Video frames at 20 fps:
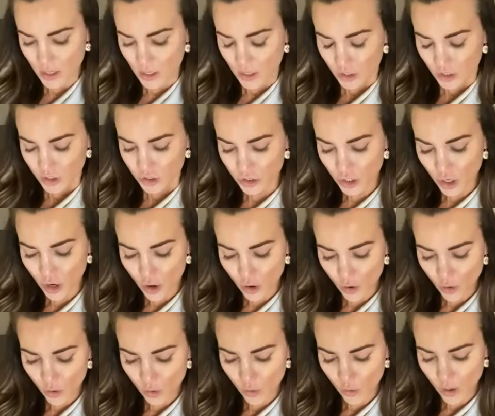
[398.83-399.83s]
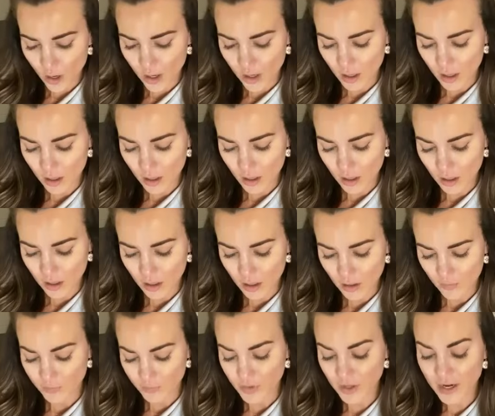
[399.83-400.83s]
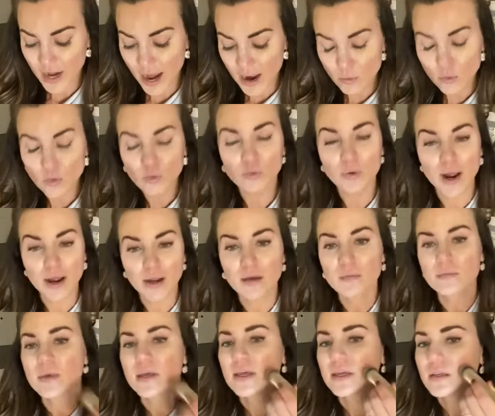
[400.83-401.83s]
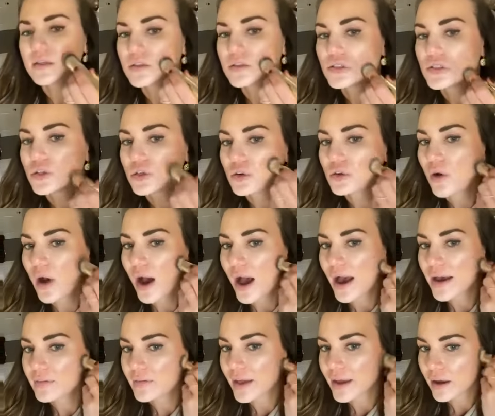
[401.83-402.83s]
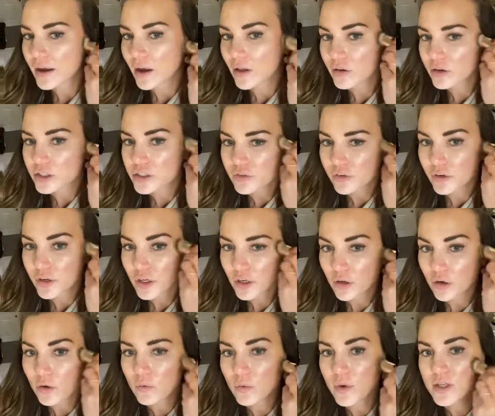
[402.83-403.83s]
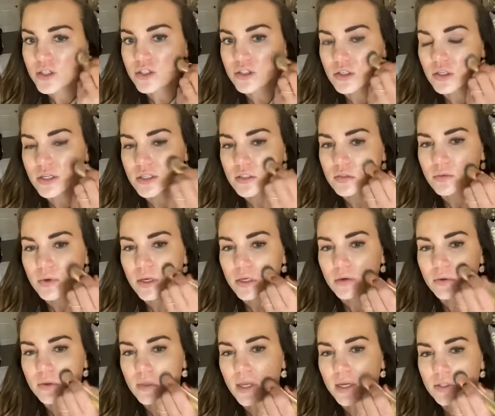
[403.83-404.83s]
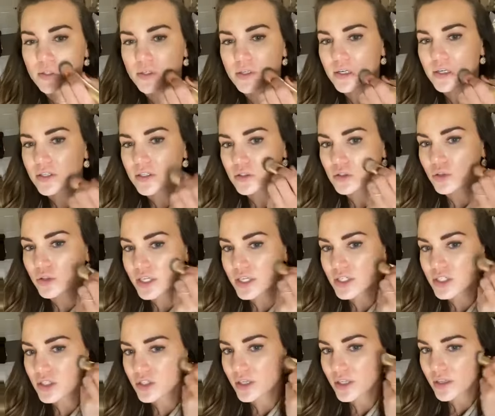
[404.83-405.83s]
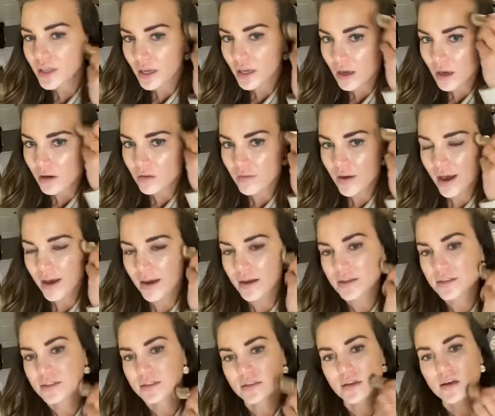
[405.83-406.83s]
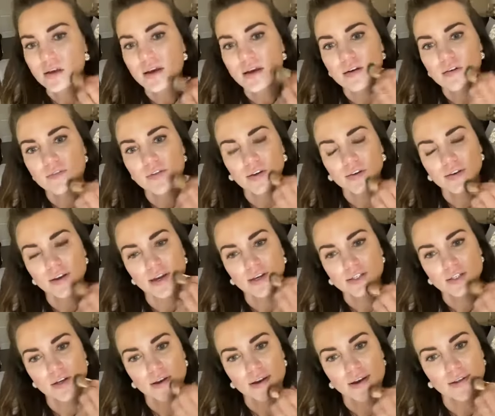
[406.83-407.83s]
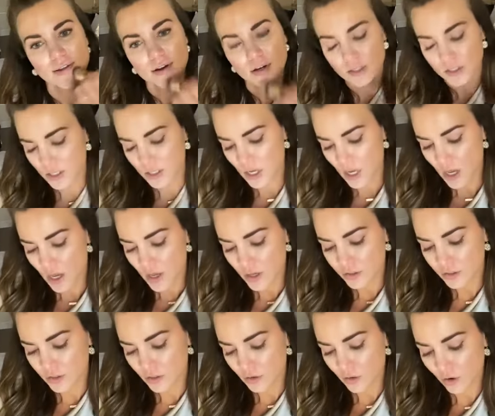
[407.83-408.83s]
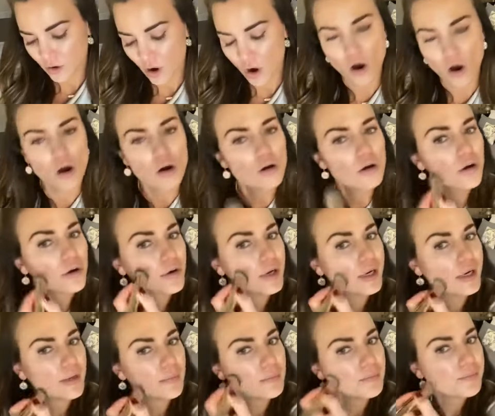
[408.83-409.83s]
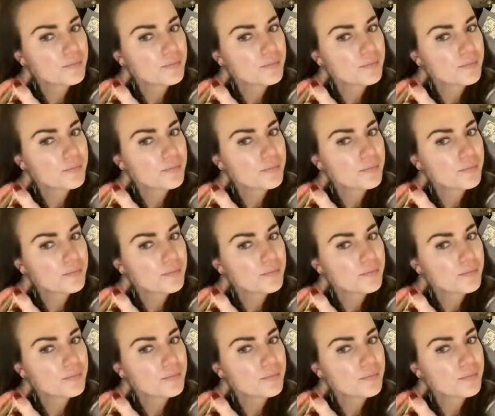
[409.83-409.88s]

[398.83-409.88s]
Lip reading: So then I will recommend 2 highlight colors for you, which is what you would like to traditionally think of as foundation colors. So they're all cream,